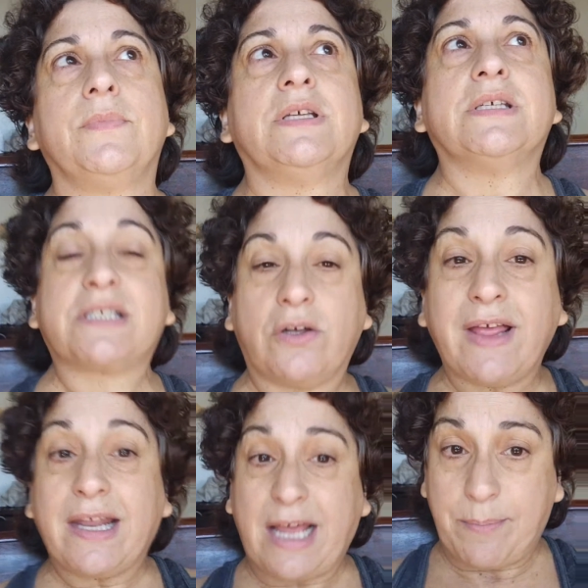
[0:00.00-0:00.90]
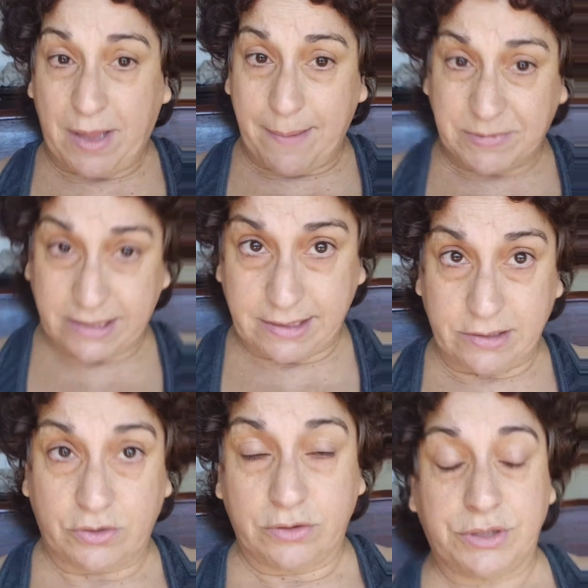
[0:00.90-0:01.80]
still had epileptic
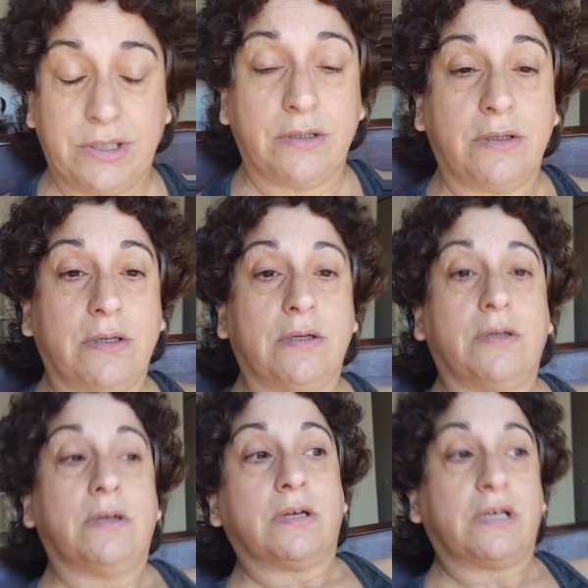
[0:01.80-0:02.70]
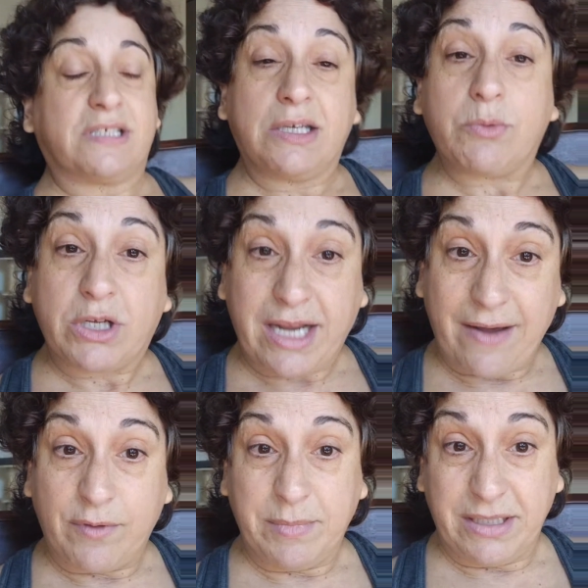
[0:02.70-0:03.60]
seizures because he could
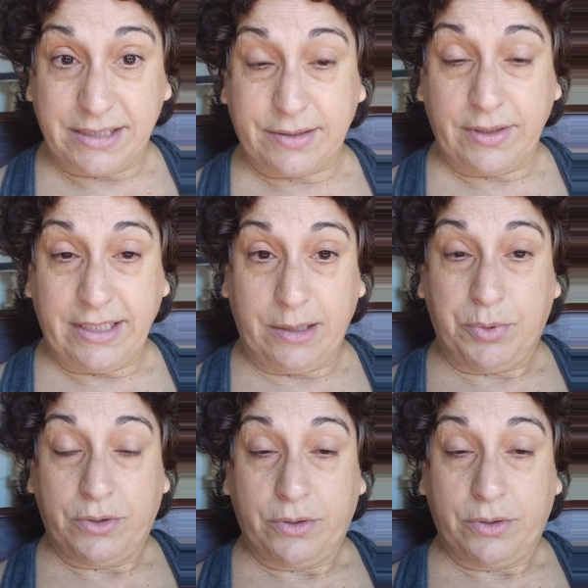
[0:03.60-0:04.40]
have them in his sleep.